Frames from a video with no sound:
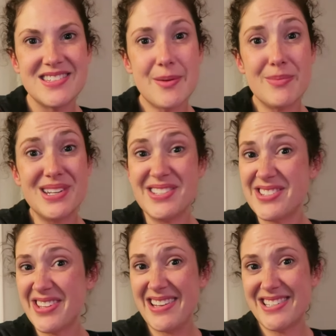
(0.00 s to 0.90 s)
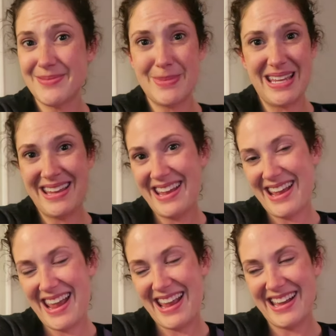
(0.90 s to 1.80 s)
somebody sent me
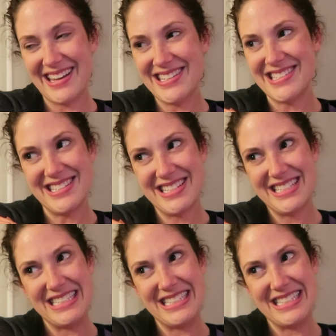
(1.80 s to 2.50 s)
and